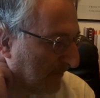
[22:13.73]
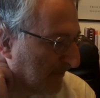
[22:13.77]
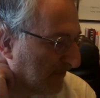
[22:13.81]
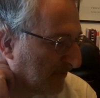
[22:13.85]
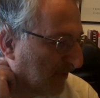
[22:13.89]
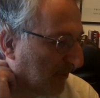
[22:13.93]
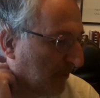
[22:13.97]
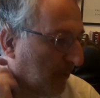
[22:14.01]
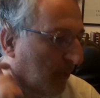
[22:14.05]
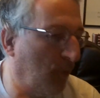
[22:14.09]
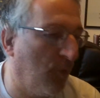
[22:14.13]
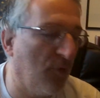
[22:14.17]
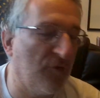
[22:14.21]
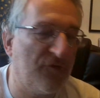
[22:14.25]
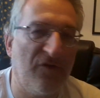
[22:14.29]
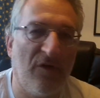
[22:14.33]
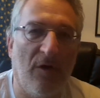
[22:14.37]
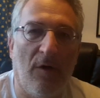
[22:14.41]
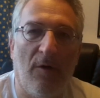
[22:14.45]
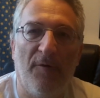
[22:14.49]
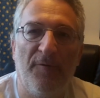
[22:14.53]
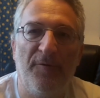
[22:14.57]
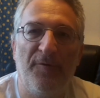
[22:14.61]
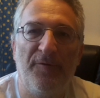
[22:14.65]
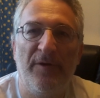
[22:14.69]

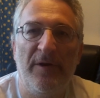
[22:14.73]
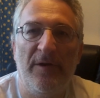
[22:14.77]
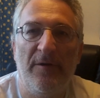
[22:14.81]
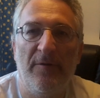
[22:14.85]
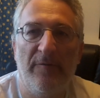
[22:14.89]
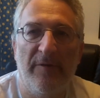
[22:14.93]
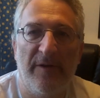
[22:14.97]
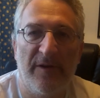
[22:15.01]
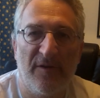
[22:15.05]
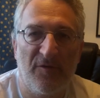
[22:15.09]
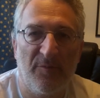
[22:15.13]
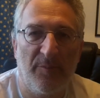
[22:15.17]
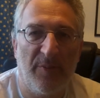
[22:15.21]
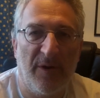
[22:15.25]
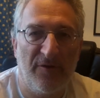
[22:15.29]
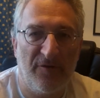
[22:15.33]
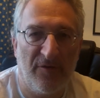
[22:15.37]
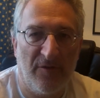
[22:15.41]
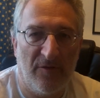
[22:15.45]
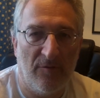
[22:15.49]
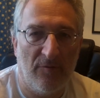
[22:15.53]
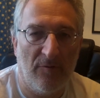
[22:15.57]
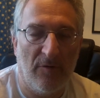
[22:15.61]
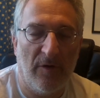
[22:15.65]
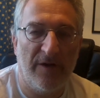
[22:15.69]
supporter of freedom of
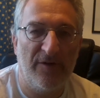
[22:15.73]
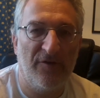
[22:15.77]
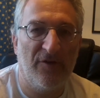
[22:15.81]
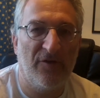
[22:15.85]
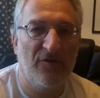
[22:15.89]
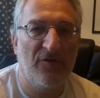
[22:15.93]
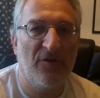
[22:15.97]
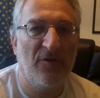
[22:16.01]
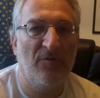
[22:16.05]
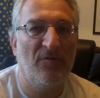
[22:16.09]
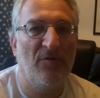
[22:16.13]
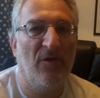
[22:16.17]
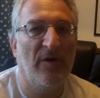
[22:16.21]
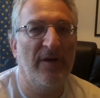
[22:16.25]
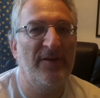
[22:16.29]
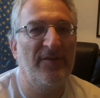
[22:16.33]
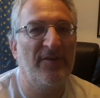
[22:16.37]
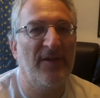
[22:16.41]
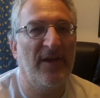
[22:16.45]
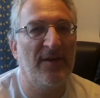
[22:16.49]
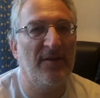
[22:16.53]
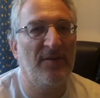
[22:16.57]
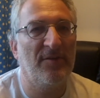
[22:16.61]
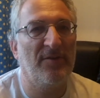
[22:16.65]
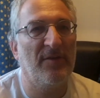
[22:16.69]
expression, that writers can
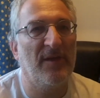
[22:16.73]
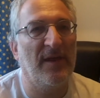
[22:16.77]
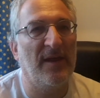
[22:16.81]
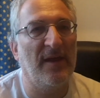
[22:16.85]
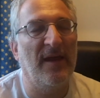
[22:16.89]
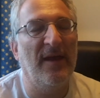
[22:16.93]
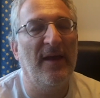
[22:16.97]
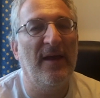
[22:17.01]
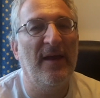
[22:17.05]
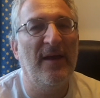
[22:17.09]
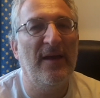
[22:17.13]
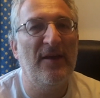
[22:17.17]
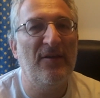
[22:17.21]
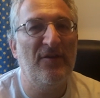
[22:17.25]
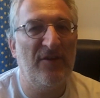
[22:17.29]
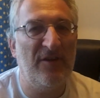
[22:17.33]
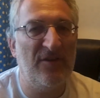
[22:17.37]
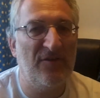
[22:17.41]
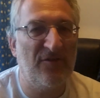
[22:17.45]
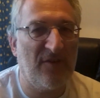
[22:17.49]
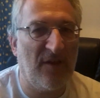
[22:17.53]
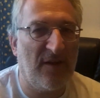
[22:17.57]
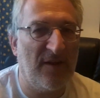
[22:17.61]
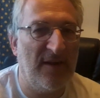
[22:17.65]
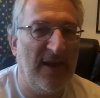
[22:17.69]
write anything.
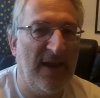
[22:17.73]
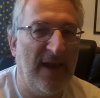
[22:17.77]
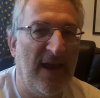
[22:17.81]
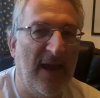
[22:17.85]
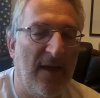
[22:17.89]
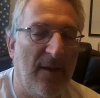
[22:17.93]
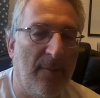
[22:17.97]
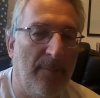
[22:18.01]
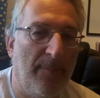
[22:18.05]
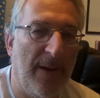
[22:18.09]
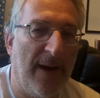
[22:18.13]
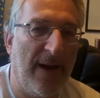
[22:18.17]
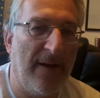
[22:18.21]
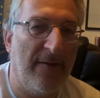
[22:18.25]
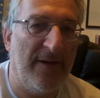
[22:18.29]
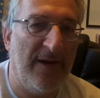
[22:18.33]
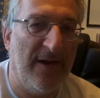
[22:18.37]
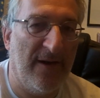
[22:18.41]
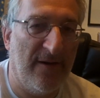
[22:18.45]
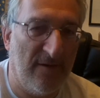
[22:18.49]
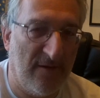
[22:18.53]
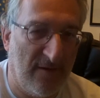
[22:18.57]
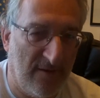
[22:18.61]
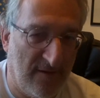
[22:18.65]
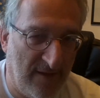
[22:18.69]
She suddenly hit a
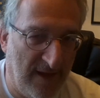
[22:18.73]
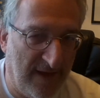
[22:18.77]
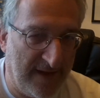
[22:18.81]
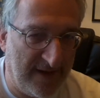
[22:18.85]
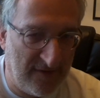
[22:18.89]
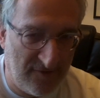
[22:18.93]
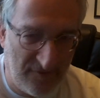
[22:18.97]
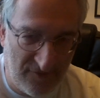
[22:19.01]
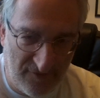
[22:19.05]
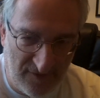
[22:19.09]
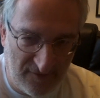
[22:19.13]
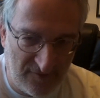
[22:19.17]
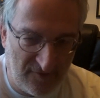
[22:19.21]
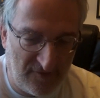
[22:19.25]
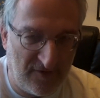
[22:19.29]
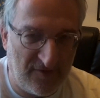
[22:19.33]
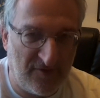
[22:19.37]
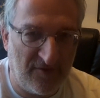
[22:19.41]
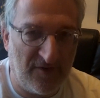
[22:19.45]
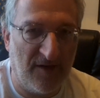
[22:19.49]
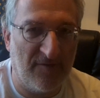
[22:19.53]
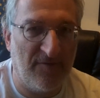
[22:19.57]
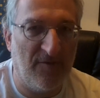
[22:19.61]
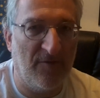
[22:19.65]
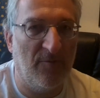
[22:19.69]
barrier at age
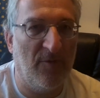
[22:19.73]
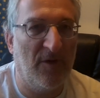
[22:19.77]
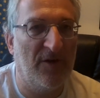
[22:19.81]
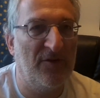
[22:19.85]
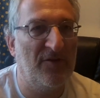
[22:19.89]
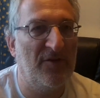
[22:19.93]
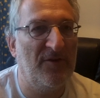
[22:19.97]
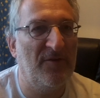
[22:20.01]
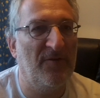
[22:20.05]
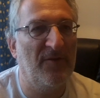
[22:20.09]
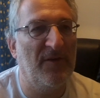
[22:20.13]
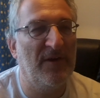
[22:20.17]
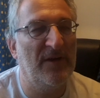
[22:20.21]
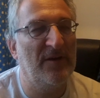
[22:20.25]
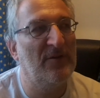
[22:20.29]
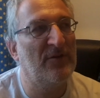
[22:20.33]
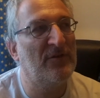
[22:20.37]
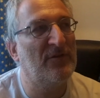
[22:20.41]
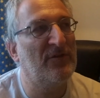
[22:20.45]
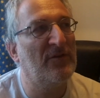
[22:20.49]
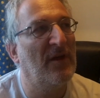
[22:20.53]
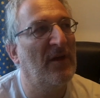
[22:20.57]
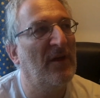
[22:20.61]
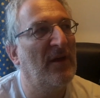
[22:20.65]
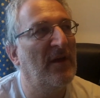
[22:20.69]
67 where she
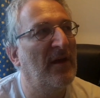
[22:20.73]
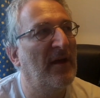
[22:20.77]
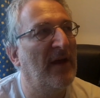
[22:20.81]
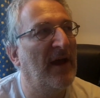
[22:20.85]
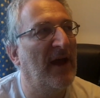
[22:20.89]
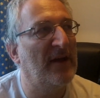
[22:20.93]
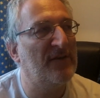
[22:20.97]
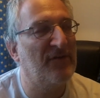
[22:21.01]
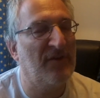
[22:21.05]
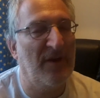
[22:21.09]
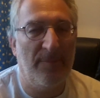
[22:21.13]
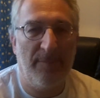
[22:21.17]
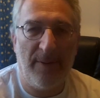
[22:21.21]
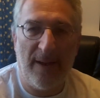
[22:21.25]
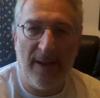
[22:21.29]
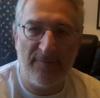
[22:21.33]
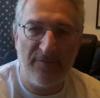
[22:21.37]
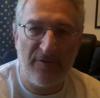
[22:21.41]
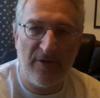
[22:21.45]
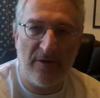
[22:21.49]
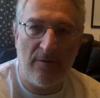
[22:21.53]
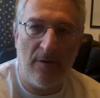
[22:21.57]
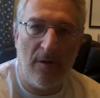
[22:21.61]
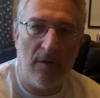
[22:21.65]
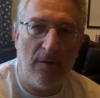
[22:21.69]
feels actually
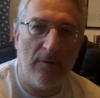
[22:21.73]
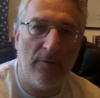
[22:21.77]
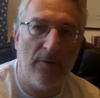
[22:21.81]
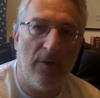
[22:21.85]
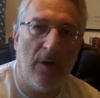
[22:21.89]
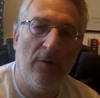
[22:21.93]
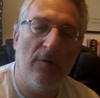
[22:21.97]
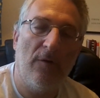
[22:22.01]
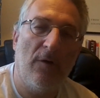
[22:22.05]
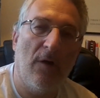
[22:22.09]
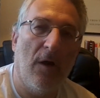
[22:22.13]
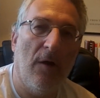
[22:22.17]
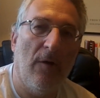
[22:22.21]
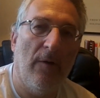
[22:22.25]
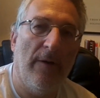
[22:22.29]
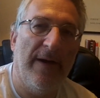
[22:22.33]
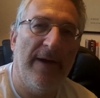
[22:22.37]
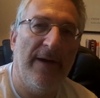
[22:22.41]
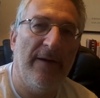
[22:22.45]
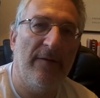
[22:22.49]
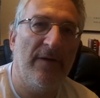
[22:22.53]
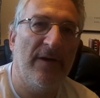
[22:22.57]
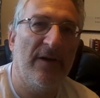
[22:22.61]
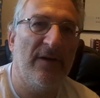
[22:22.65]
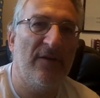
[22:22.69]
perhaps there are no go
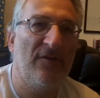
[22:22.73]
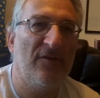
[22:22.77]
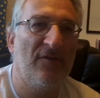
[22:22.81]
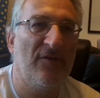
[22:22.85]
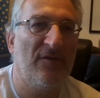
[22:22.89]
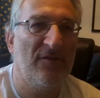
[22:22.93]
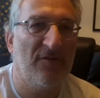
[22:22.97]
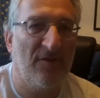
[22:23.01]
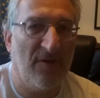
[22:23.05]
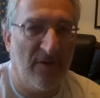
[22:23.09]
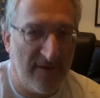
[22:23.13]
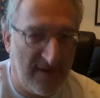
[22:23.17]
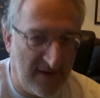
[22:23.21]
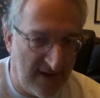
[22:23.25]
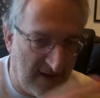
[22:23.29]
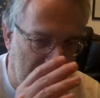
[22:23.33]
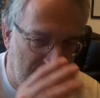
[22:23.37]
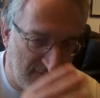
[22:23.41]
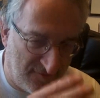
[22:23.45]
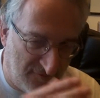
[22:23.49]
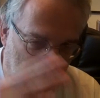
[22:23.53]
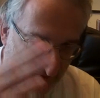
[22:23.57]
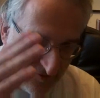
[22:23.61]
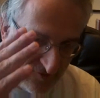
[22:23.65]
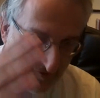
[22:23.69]
areas. So again,
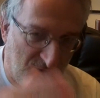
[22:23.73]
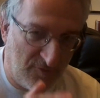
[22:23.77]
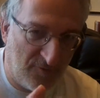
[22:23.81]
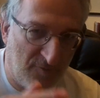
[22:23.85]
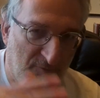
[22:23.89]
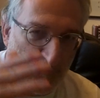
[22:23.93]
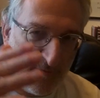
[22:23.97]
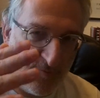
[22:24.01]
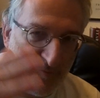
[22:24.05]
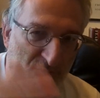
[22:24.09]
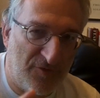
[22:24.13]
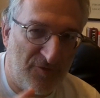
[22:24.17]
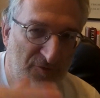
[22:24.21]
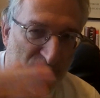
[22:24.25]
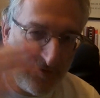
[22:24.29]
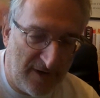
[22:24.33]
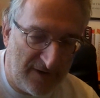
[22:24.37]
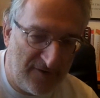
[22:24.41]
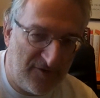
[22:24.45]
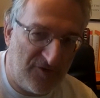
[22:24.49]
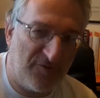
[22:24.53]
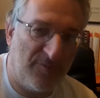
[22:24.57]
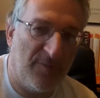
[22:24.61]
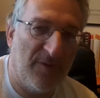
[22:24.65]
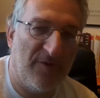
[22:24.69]
it's this sort of
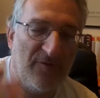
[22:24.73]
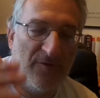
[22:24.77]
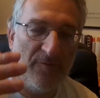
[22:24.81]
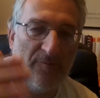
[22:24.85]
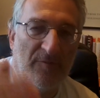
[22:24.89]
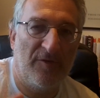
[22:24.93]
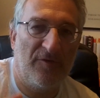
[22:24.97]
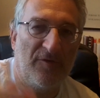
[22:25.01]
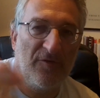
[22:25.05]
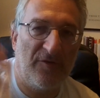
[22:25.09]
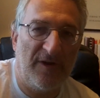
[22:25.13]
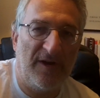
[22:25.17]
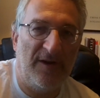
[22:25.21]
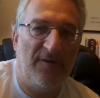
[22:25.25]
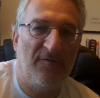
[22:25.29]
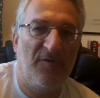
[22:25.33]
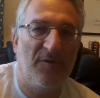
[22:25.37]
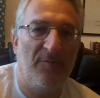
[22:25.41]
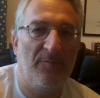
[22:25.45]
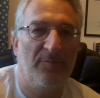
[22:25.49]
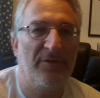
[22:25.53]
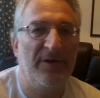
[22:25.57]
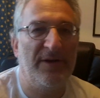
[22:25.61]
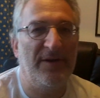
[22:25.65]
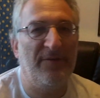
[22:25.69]
retrenchment and retreat
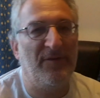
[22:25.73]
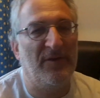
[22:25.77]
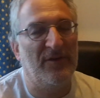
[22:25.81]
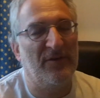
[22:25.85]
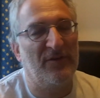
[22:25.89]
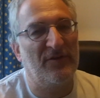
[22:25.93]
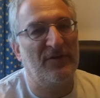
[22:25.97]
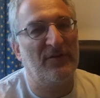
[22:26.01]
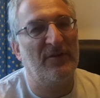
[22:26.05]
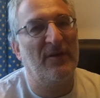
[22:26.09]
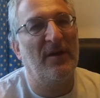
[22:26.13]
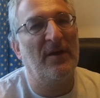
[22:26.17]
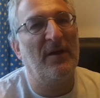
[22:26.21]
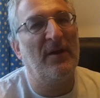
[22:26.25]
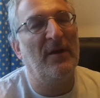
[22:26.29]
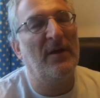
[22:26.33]
from previous